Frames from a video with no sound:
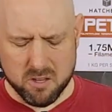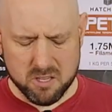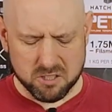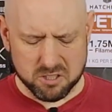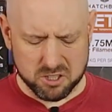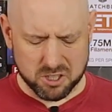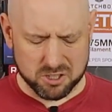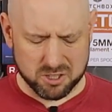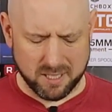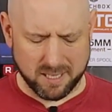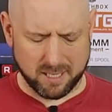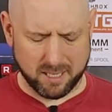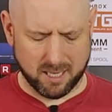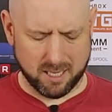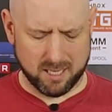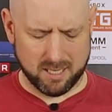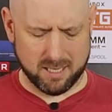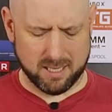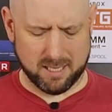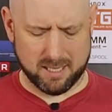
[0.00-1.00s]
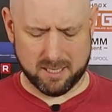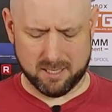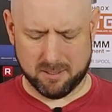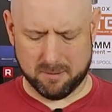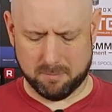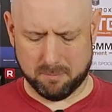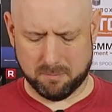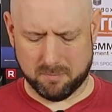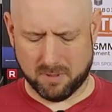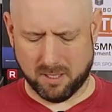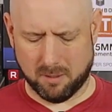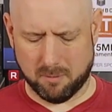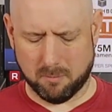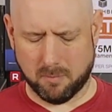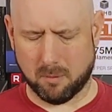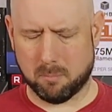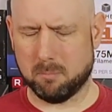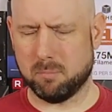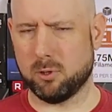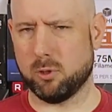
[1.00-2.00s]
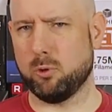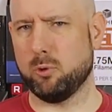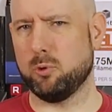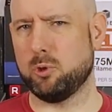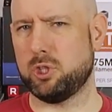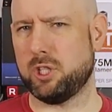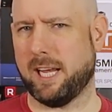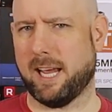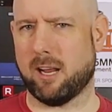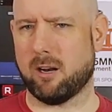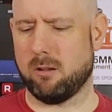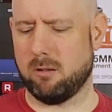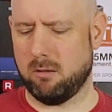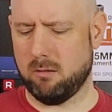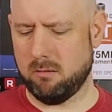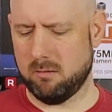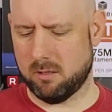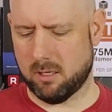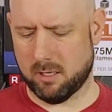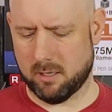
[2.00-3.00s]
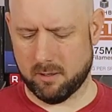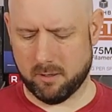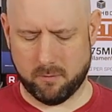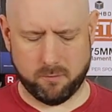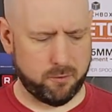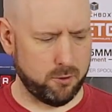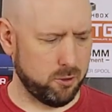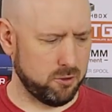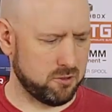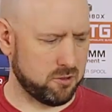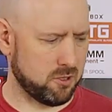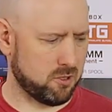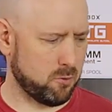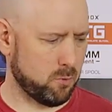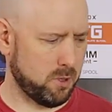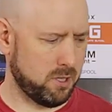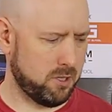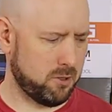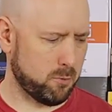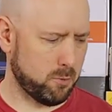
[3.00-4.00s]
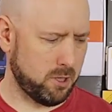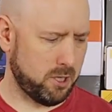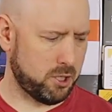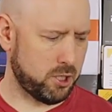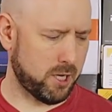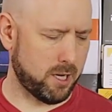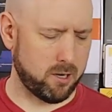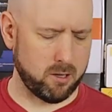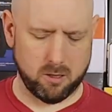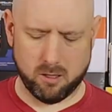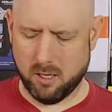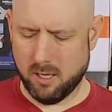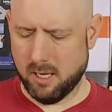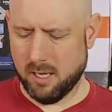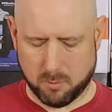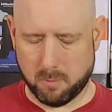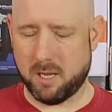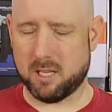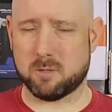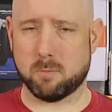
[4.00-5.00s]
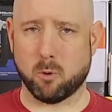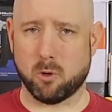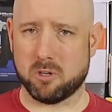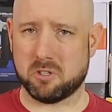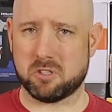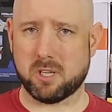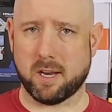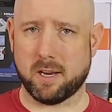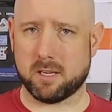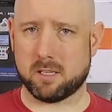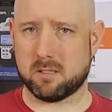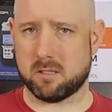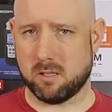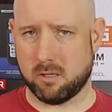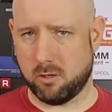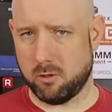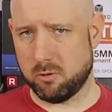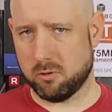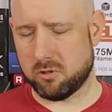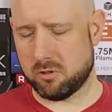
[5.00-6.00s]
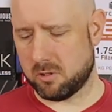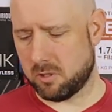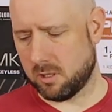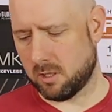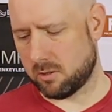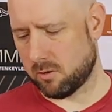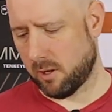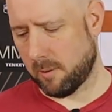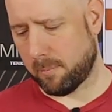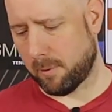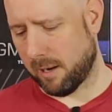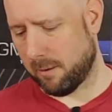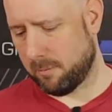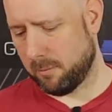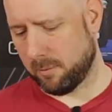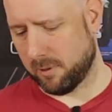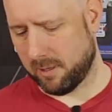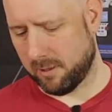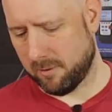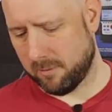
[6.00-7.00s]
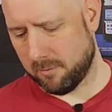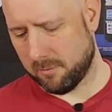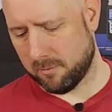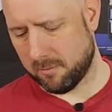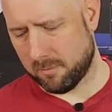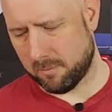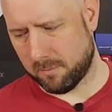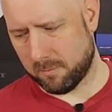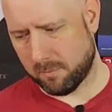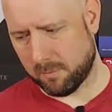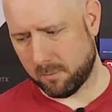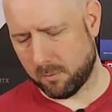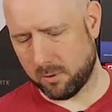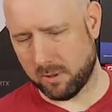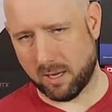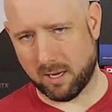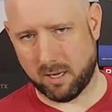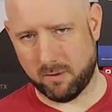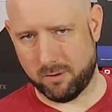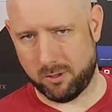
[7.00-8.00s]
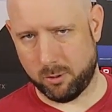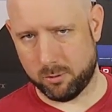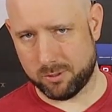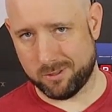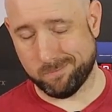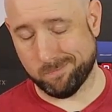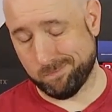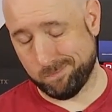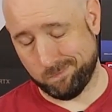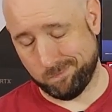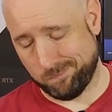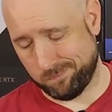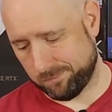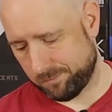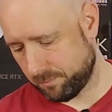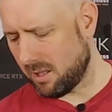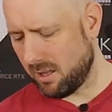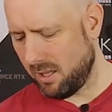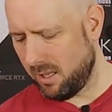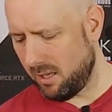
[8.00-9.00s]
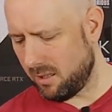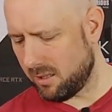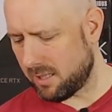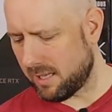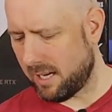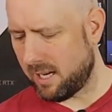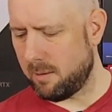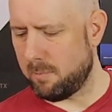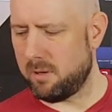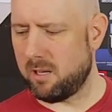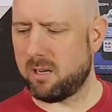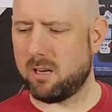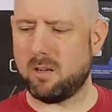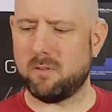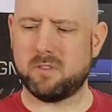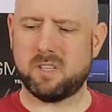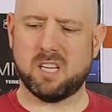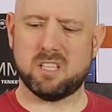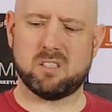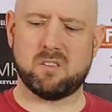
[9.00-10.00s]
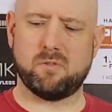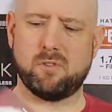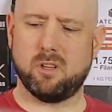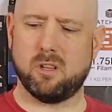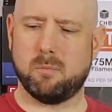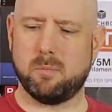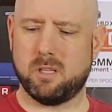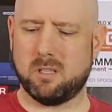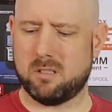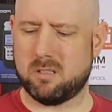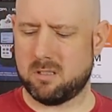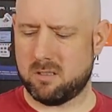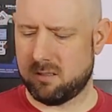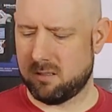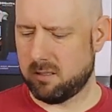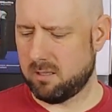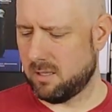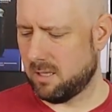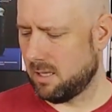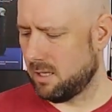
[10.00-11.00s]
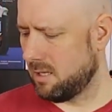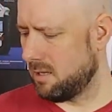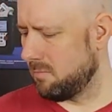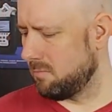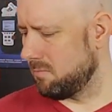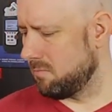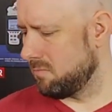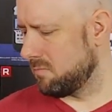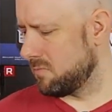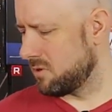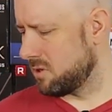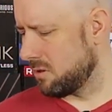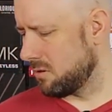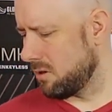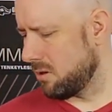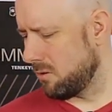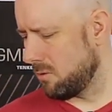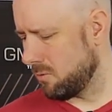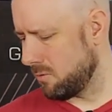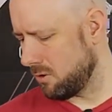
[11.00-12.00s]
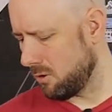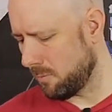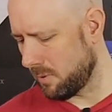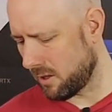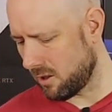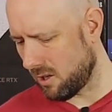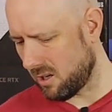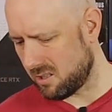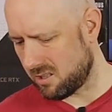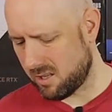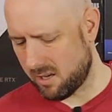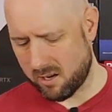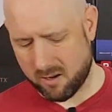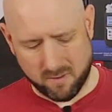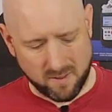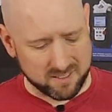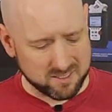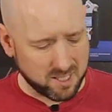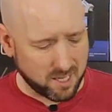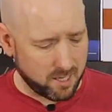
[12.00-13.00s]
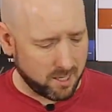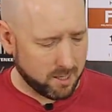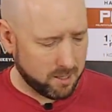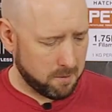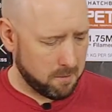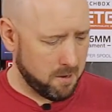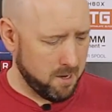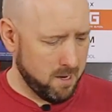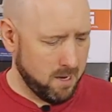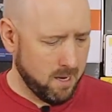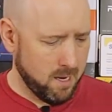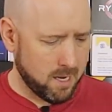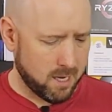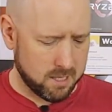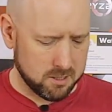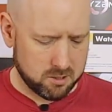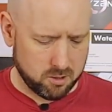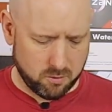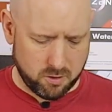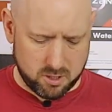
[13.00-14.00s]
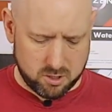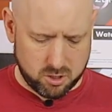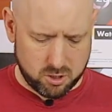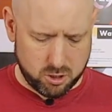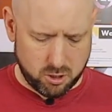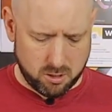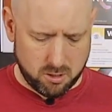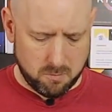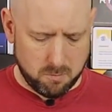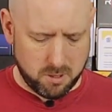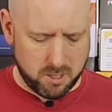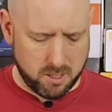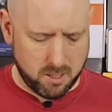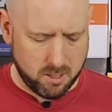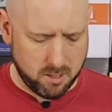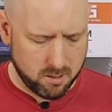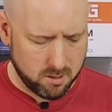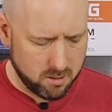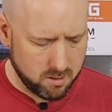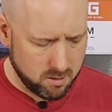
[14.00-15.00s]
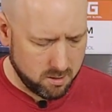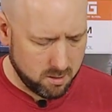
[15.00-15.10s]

This is just like a, um, a, a blue channel. Uh, it fills the 2020 channel. To me, it's more aesthetics than use, so I probably will not even use it. A little tiny bit of test filament um, so no, no big loss there. And that's kind of it. Uh, so this shouldn't be